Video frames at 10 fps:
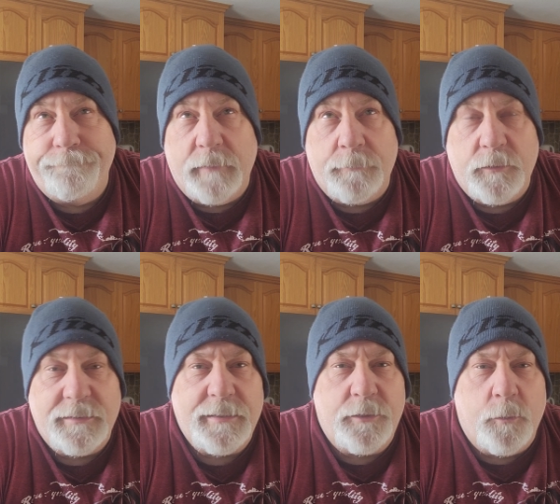I'm going
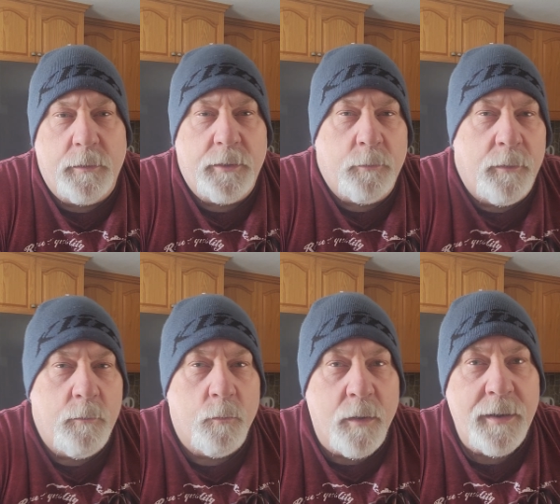to say
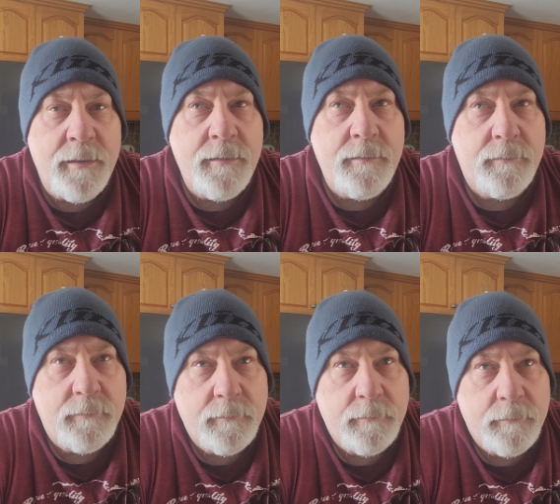2021,
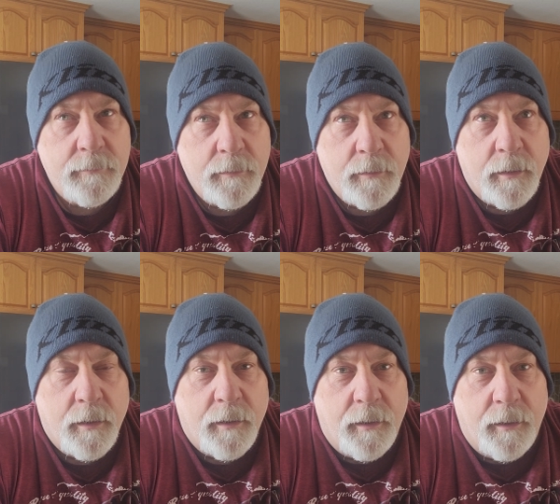
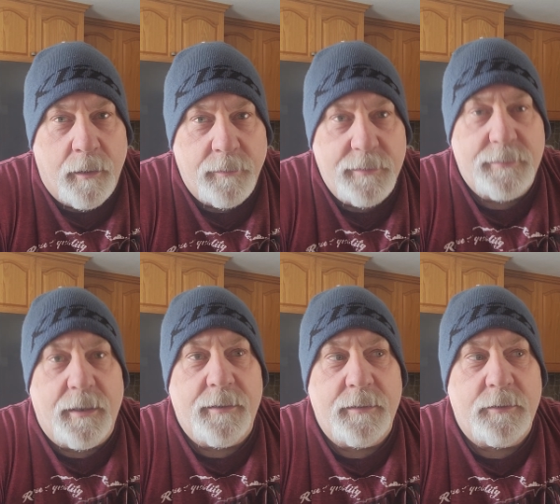I
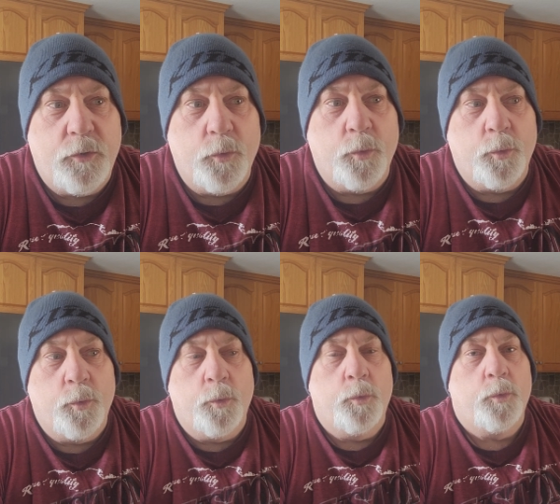decided
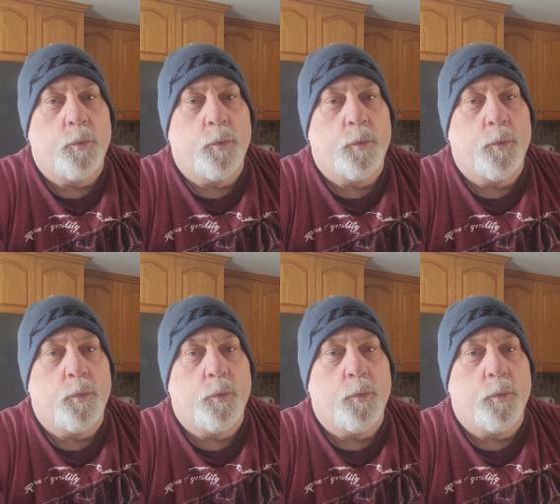to